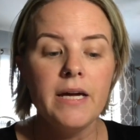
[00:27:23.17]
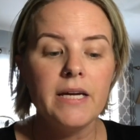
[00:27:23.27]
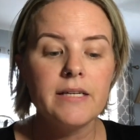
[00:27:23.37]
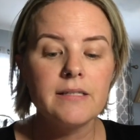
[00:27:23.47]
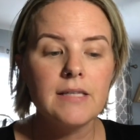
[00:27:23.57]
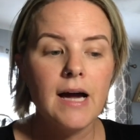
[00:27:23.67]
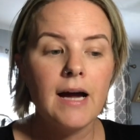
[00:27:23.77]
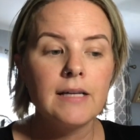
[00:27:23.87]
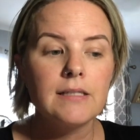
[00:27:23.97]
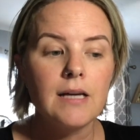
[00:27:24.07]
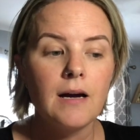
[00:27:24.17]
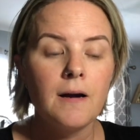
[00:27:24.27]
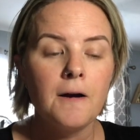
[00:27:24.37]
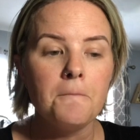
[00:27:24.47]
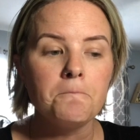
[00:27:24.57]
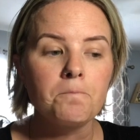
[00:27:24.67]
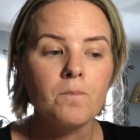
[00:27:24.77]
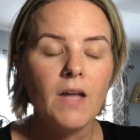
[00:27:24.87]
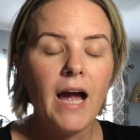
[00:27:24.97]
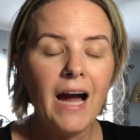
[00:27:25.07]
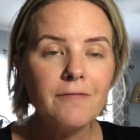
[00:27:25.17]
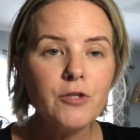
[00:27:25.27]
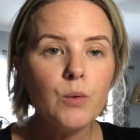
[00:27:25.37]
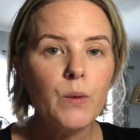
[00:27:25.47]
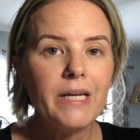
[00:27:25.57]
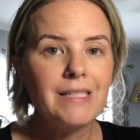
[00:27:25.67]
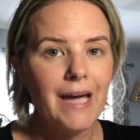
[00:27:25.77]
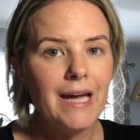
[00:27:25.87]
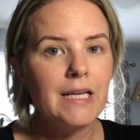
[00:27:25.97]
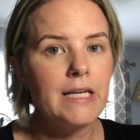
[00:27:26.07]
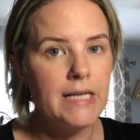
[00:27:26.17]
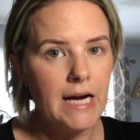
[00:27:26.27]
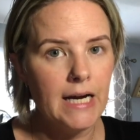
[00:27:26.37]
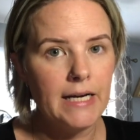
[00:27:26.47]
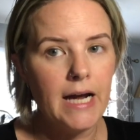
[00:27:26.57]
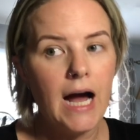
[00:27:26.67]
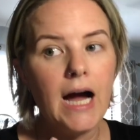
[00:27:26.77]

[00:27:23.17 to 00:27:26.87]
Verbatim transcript: is that um, after weeks eight and nine,